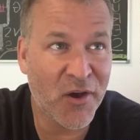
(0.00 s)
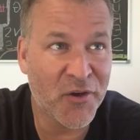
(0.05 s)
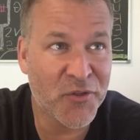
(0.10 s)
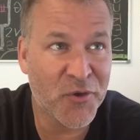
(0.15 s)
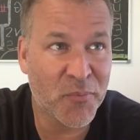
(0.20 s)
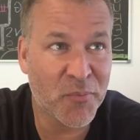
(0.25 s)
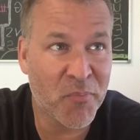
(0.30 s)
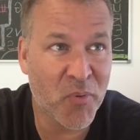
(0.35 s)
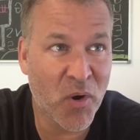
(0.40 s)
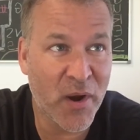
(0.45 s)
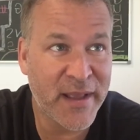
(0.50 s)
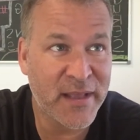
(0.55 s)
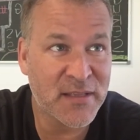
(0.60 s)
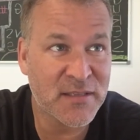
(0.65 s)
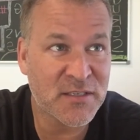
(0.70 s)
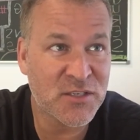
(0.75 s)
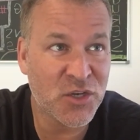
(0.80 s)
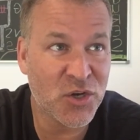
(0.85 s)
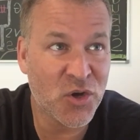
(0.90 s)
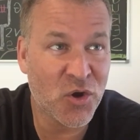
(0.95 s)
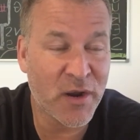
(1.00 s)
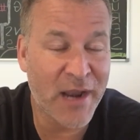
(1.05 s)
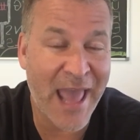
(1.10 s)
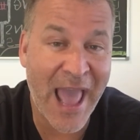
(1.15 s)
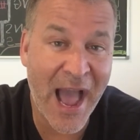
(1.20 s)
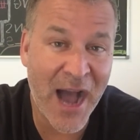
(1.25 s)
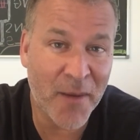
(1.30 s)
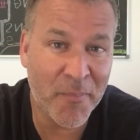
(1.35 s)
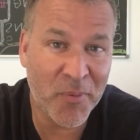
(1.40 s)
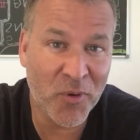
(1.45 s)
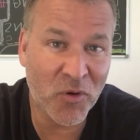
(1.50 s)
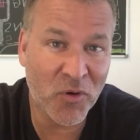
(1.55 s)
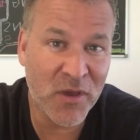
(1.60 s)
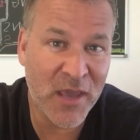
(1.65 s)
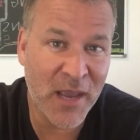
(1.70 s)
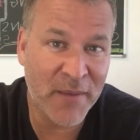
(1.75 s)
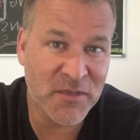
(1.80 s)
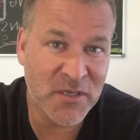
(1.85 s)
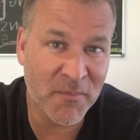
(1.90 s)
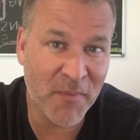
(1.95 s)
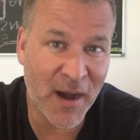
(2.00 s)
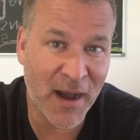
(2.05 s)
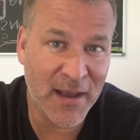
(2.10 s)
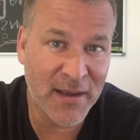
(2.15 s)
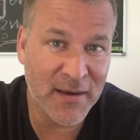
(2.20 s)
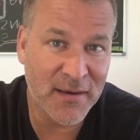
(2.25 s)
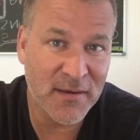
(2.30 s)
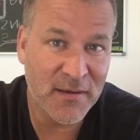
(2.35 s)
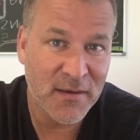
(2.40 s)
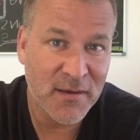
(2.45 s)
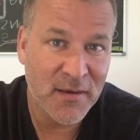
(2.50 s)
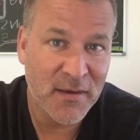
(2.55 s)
other brands, you know, and Apple came to mind.